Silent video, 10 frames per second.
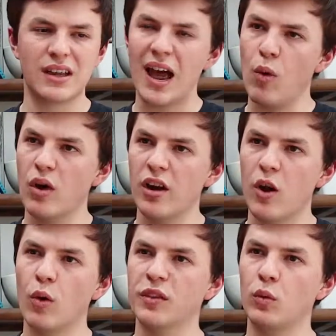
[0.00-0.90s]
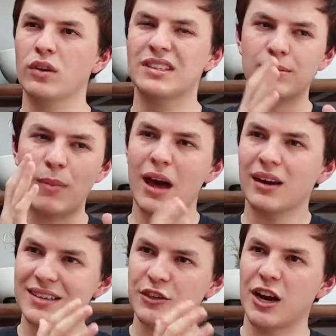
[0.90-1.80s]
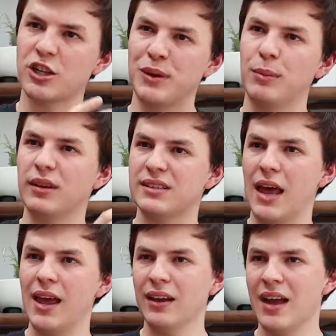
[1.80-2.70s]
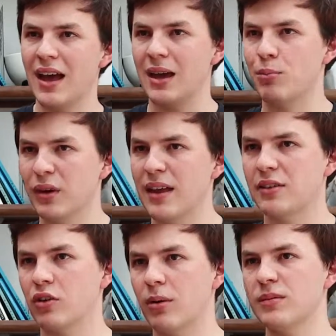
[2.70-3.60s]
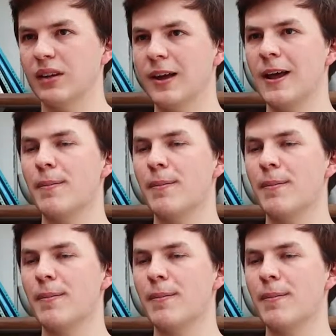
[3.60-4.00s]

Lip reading: I want to know what the world's smartest education people are saying and bring that to Crimson.